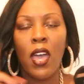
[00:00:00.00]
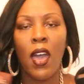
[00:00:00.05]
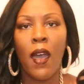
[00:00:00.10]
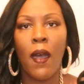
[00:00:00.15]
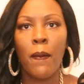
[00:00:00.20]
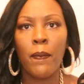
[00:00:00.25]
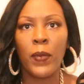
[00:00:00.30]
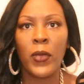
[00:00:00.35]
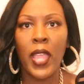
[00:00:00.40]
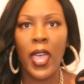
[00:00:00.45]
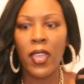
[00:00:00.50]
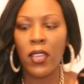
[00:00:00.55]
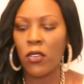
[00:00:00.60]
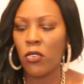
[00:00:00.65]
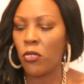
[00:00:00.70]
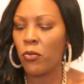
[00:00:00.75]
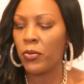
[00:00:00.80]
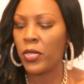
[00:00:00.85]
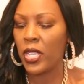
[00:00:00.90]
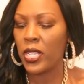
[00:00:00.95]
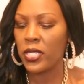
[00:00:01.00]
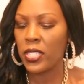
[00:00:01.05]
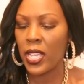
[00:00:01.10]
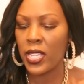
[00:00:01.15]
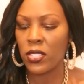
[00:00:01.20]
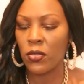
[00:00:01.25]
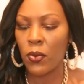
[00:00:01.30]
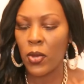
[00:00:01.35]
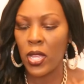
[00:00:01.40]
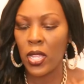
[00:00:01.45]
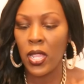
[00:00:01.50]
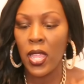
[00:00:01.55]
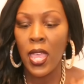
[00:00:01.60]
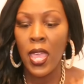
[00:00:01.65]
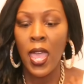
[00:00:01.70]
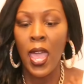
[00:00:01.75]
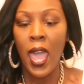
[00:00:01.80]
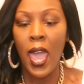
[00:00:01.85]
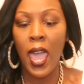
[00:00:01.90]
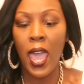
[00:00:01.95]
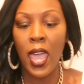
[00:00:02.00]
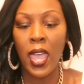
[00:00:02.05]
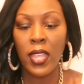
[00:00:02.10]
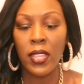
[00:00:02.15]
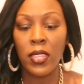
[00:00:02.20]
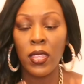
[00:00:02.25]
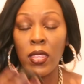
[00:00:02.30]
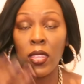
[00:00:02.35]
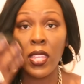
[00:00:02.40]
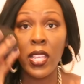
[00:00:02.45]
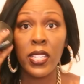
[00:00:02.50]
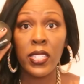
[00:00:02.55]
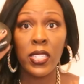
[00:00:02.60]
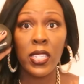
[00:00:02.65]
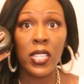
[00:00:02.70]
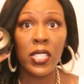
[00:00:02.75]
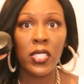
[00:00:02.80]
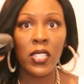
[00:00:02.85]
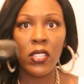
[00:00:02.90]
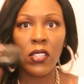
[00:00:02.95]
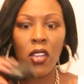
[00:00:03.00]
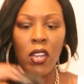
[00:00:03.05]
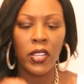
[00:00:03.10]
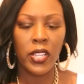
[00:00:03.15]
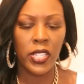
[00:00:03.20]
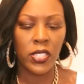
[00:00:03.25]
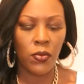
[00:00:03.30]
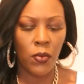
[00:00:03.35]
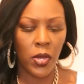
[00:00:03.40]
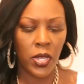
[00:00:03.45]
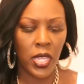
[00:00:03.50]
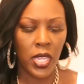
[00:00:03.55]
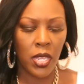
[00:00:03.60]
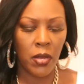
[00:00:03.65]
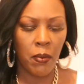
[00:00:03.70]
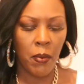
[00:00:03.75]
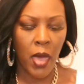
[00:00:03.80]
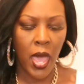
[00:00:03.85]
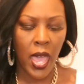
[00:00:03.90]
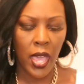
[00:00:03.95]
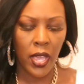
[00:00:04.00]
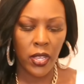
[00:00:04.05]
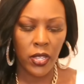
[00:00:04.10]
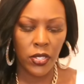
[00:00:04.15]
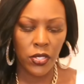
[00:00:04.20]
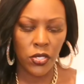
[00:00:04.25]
Um, Lancôme does as well, and this is the darkest one in MAC.